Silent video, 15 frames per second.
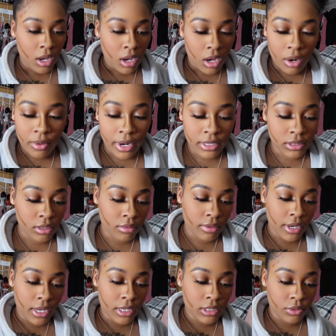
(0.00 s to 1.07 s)
All right, so
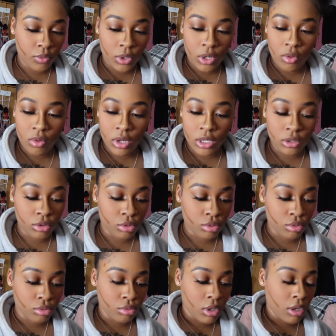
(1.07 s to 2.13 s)
next we're going
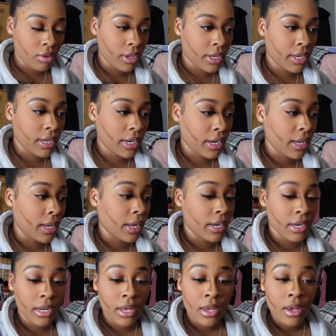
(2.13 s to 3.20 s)
to go ahead
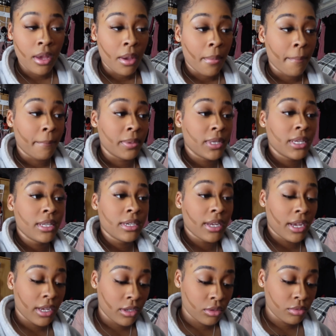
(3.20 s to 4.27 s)
and blend
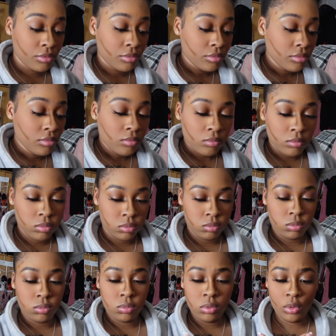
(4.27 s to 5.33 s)
out
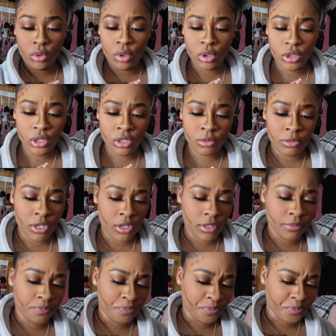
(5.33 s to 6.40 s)
excuse me y'all
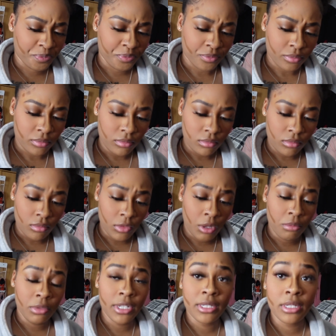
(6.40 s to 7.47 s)

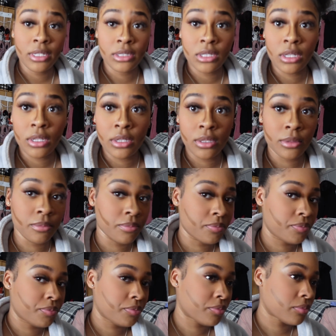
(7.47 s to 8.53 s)
blend this um
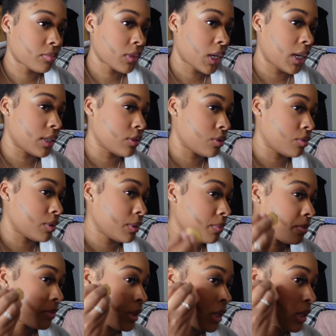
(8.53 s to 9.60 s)
contour
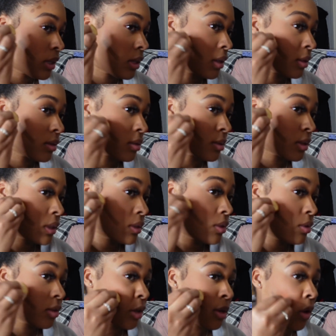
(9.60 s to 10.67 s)
so let's
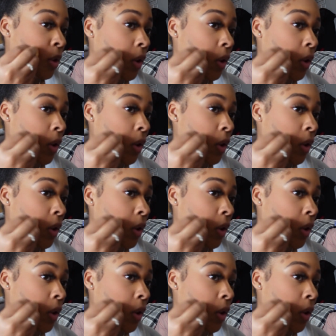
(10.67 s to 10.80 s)
do it